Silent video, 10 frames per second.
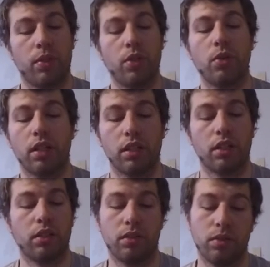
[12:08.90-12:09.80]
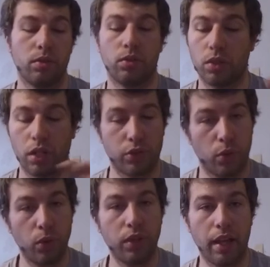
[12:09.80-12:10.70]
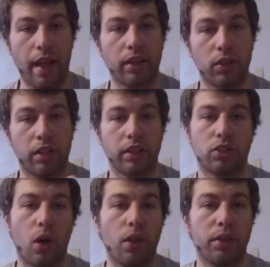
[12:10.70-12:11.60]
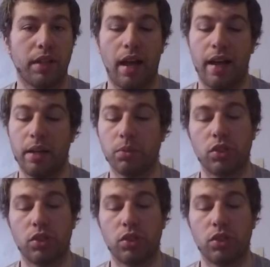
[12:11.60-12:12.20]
you can control the angle on this all the time.